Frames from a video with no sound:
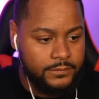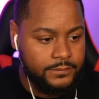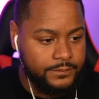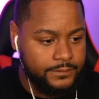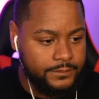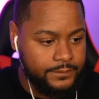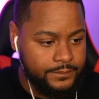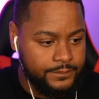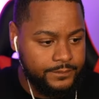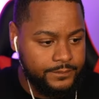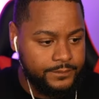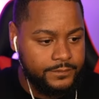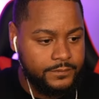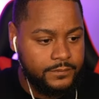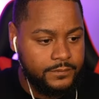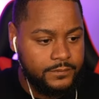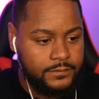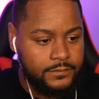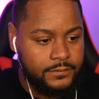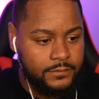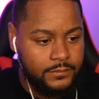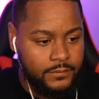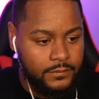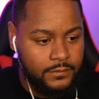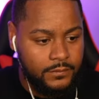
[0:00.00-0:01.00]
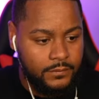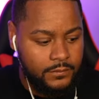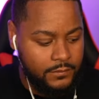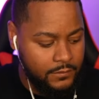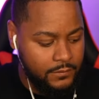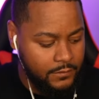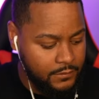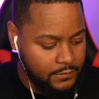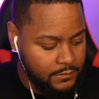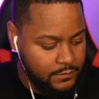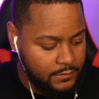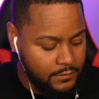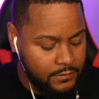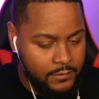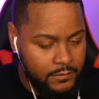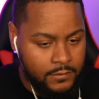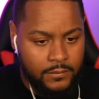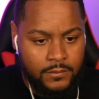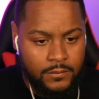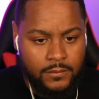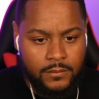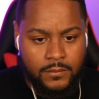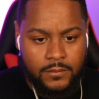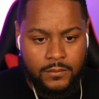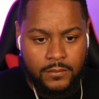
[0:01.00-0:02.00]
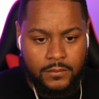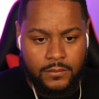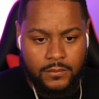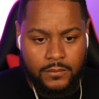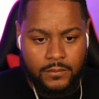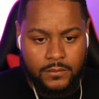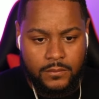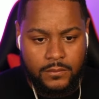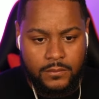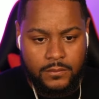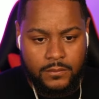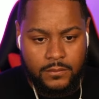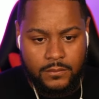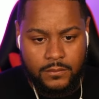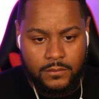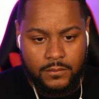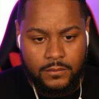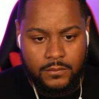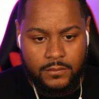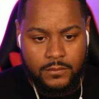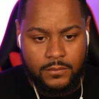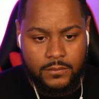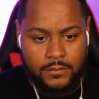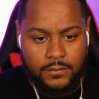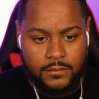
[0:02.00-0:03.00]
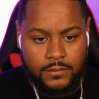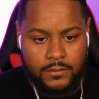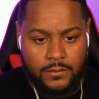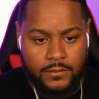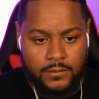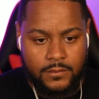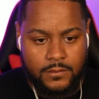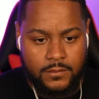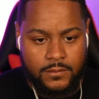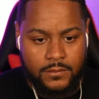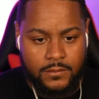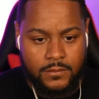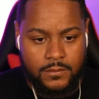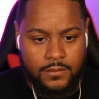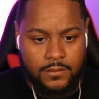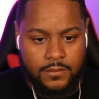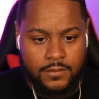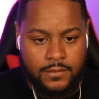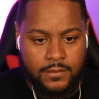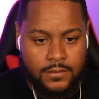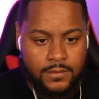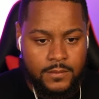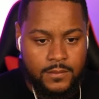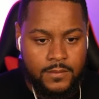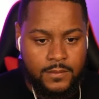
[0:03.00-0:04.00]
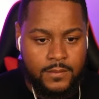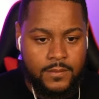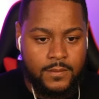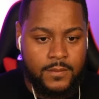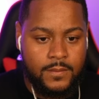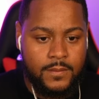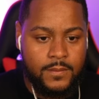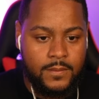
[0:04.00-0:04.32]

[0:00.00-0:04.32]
No words are spoken by the person on screen.